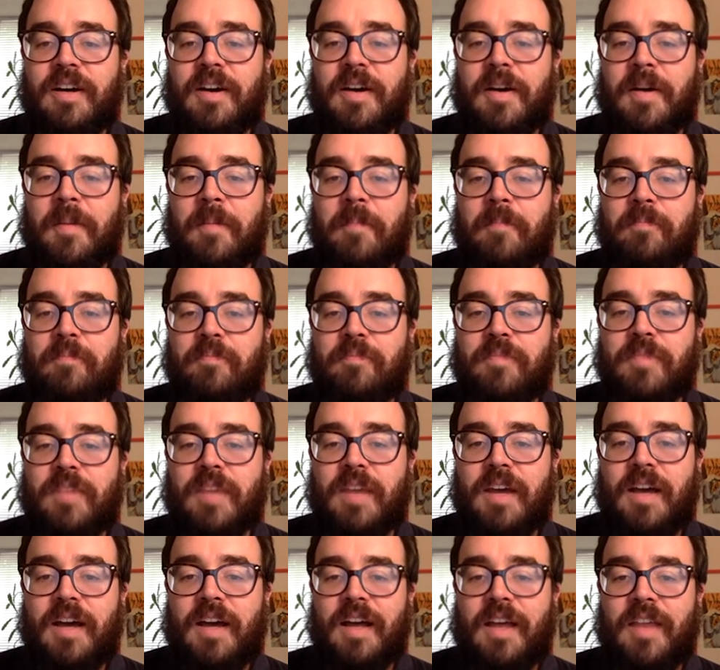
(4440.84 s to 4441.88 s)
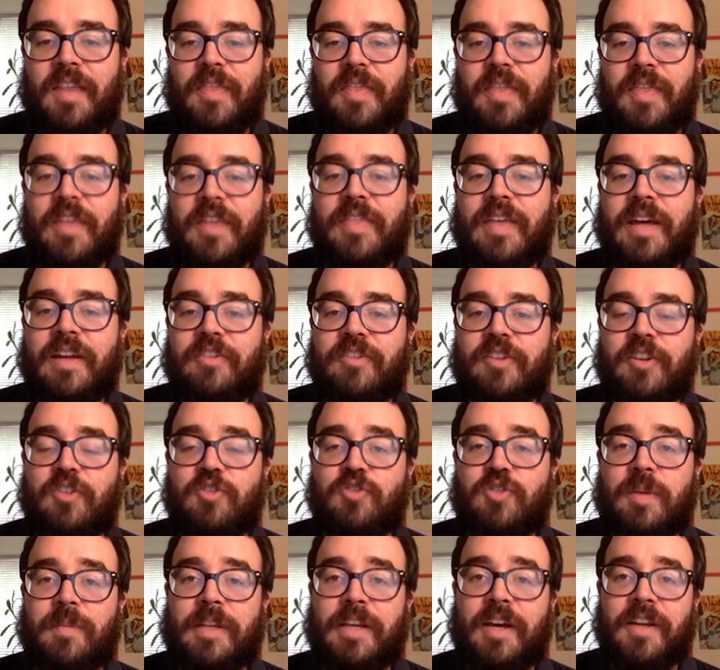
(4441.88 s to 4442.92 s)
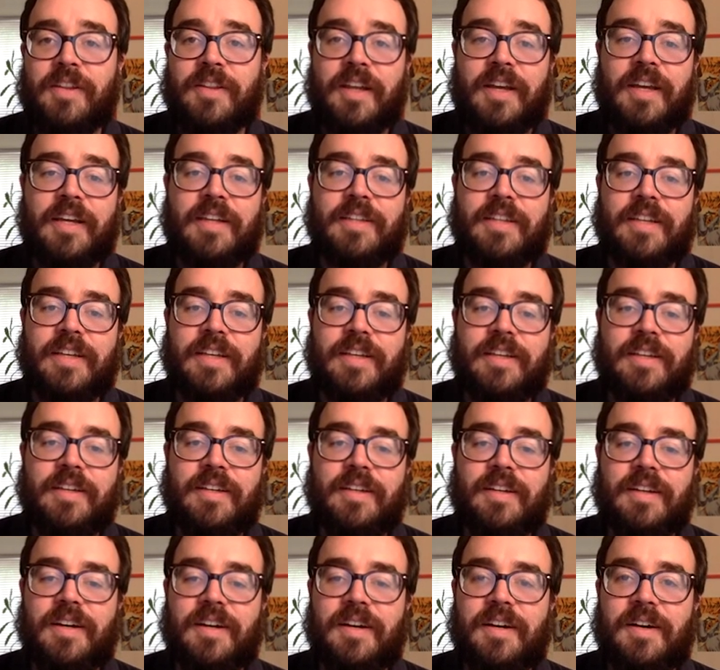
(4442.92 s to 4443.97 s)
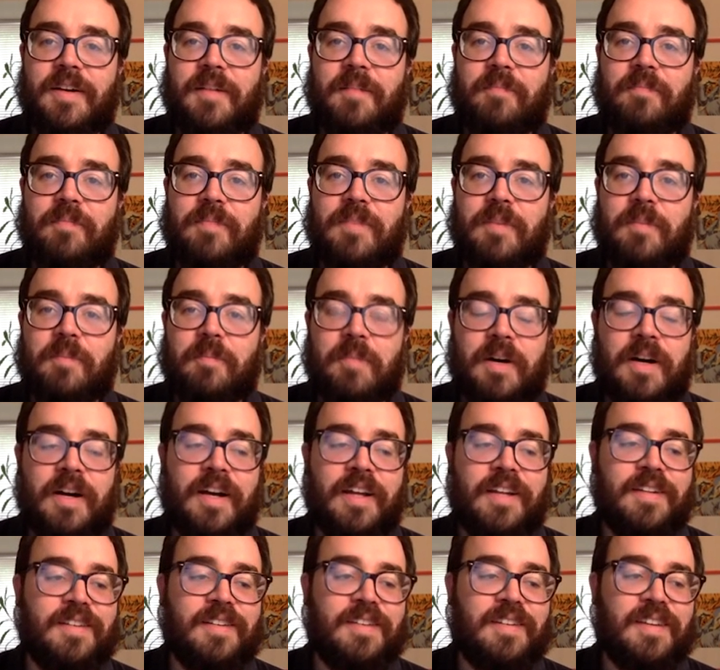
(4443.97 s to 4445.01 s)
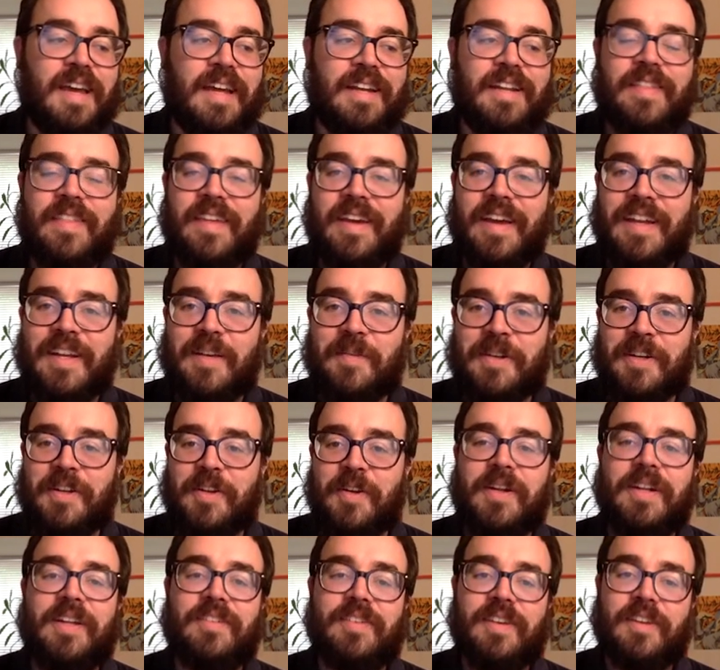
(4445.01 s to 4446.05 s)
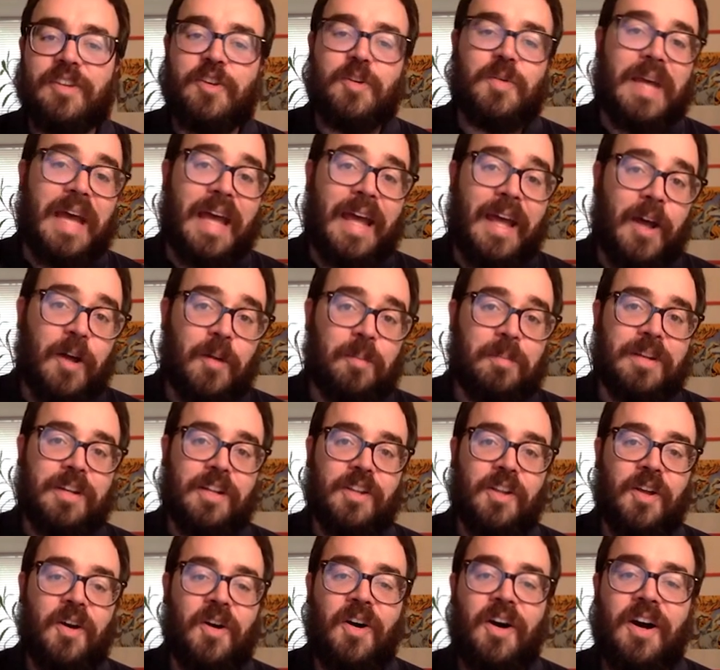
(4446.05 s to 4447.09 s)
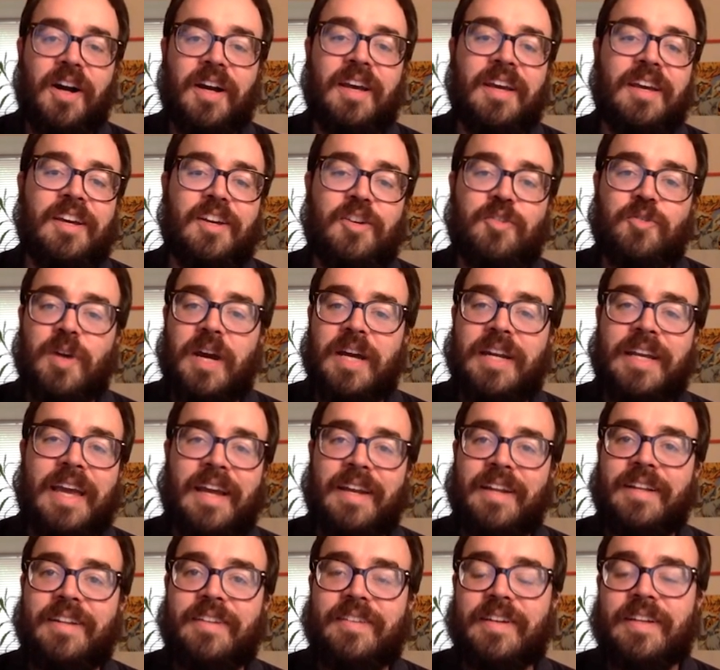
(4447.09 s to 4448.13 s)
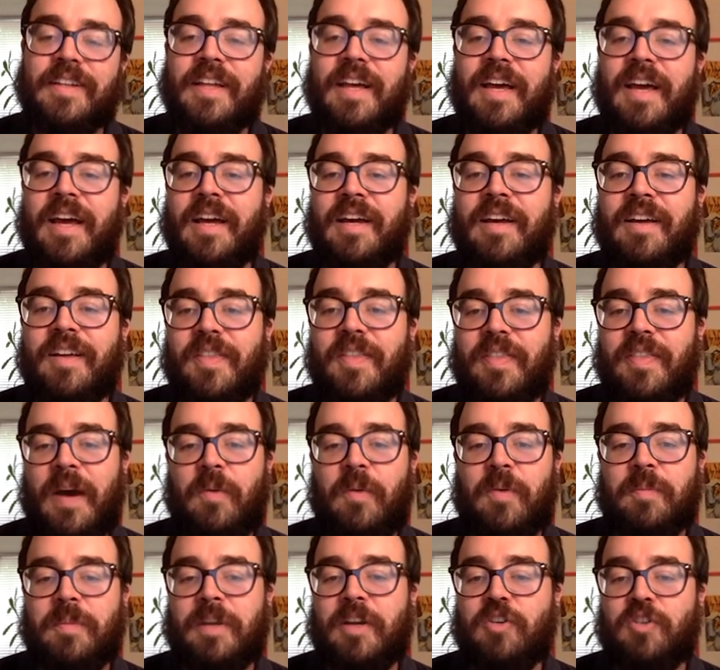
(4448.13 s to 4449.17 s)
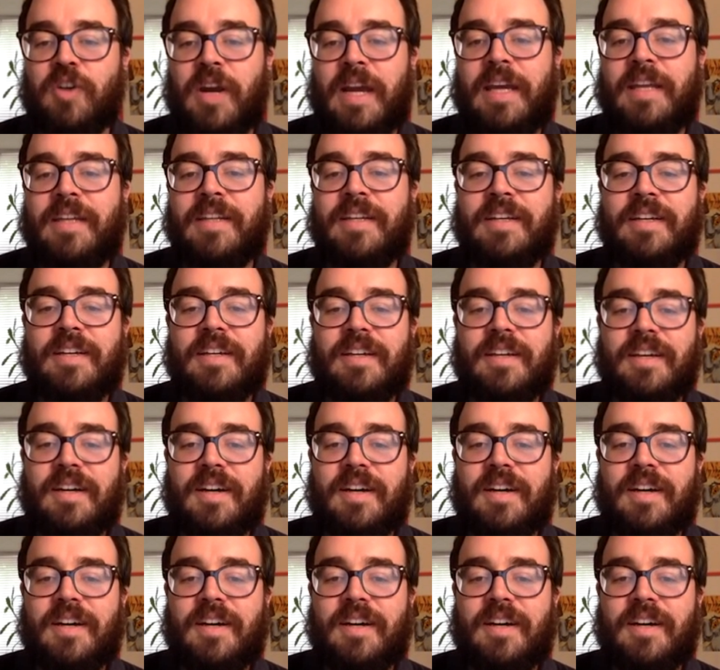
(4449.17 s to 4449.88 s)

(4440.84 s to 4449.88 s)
Um, I think that is extremely unlikely. Um, but anything anyone in the audience can do to help it along, try to get it into Clang, that would be great.